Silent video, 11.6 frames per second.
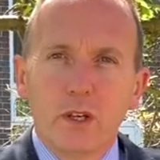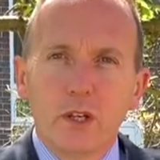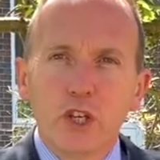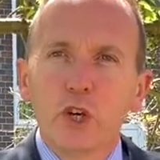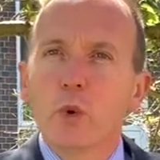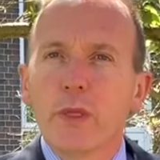
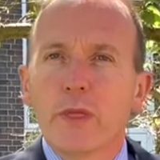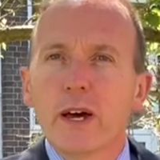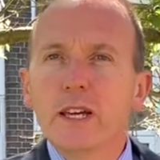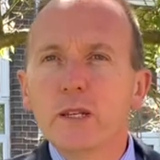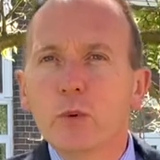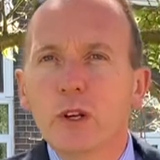You and
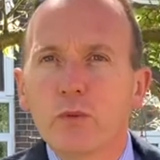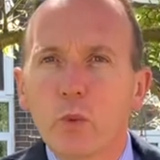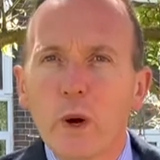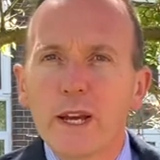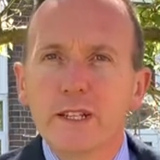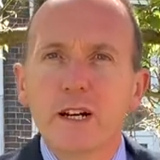they will have
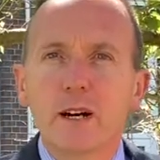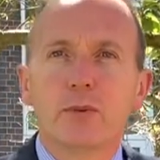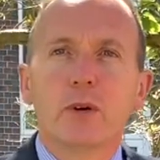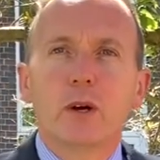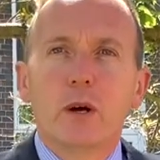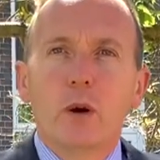weighed up
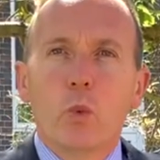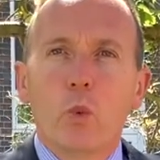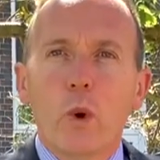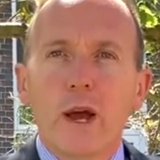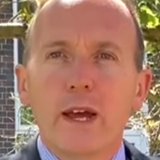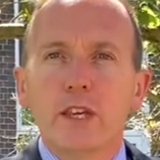
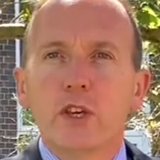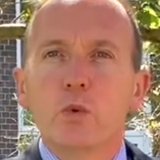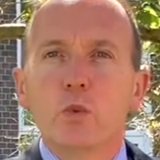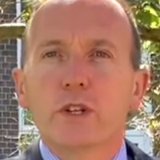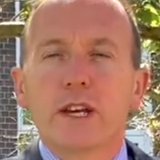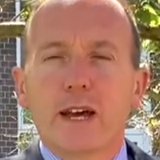where you
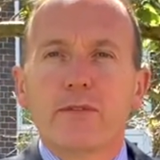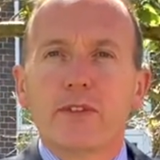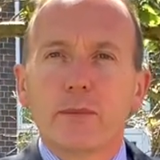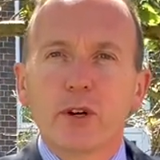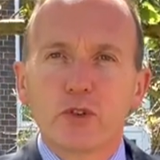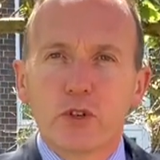would have the
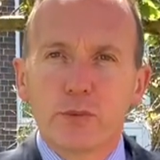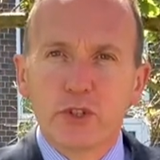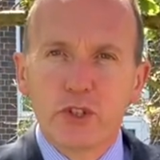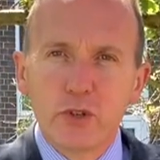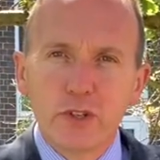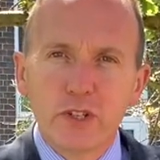most
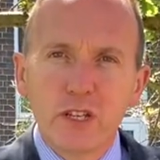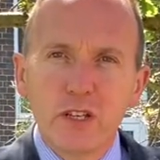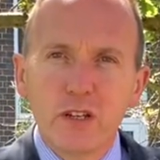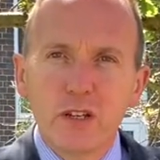opportunity,